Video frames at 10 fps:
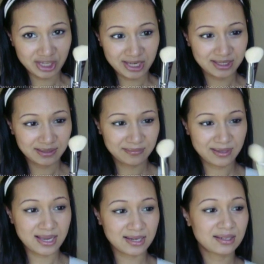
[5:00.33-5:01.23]
shed.
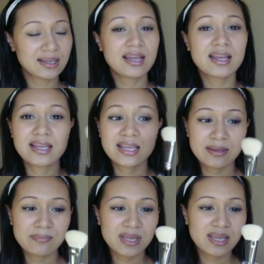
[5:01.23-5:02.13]
And
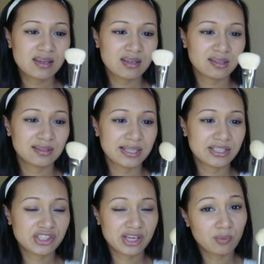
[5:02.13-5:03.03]
it may
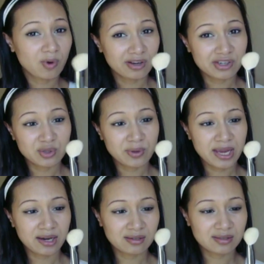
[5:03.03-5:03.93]
like shed 1 or 2
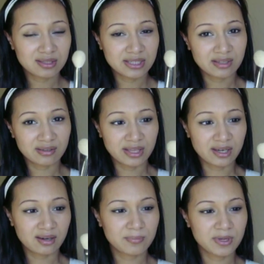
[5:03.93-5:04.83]
hairs here or
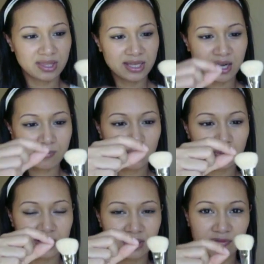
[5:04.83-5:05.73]
there, but they come
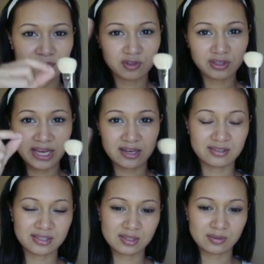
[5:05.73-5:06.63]
out in the full
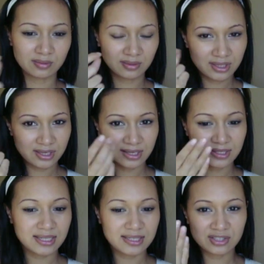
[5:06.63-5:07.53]
hair, so
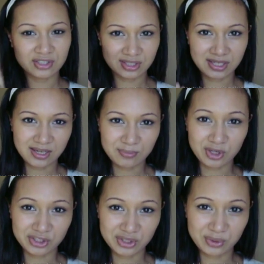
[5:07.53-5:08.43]
it's easy just to kind of
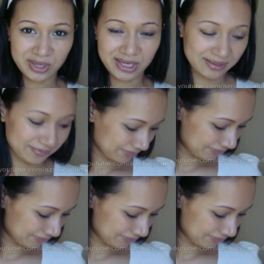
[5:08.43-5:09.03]
brush it away.